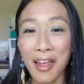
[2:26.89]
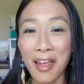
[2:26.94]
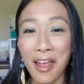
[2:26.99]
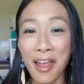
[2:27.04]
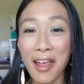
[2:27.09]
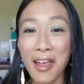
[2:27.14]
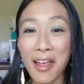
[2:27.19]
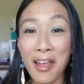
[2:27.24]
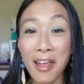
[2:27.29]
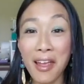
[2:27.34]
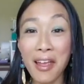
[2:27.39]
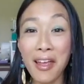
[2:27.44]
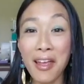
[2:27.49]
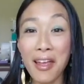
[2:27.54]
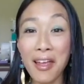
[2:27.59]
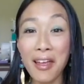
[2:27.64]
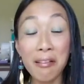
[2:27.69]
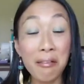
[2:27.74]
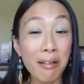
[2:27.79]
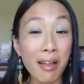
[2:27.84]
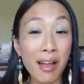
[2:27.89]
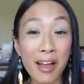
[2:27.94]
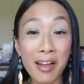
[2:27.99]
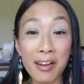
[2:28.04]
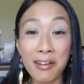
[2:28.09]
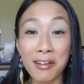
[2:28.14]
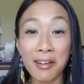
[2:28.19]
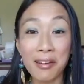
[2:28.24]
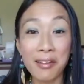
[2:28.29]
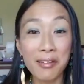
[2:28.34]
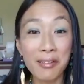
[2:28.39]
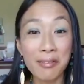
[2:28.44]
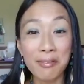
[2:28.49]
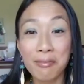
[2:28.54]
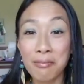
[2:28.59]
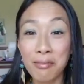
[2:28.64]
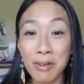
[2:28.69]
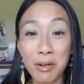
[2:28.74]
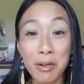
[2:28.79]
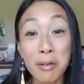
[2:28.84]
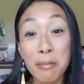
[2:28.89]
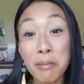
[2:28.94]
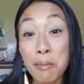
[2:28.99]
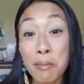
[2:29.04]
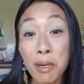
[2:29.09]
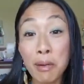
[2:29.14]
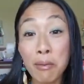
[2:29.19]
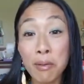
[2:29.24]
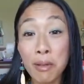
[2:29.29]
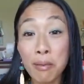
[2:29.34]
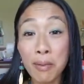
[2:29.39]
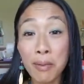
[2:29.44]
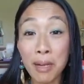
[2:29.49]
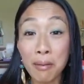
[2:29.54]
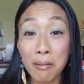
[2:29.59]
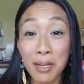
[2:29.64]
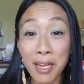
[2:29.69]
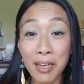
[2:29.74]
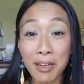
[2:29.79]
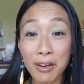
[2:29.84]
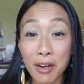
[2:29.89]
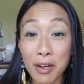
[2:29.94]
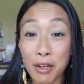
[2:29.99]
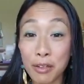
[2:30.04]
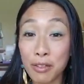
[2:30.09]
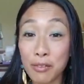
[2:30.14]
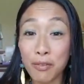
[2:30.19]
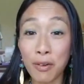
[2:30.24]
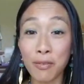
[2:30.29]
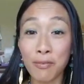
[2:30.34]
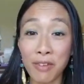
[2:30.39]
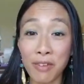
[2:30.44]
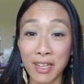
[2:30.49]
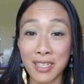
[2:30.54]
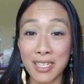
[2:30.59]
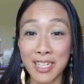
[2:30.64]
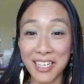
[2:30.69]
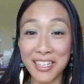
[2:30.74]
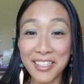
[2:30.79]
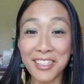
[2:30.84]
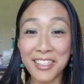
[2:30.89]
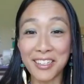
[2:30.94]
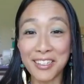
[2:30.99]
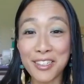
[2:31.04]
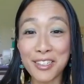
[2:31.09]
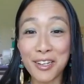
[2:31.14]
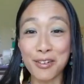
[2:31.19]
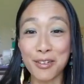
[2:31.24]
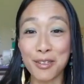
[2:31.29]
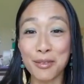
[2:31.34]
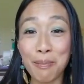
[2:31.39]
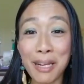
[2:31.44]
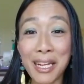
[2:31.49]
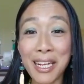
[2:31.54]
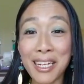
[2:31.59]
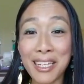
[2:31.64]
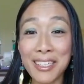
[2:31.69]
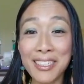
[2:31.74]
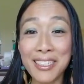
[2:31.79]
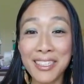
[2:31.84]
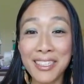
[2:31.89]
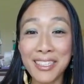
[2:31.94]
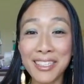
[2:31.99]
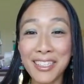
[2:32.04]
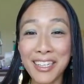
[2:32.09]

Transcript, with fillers: And I don't know. Welcome to Bead With Me. I'm Kay, your host from fantastic Star's Beads.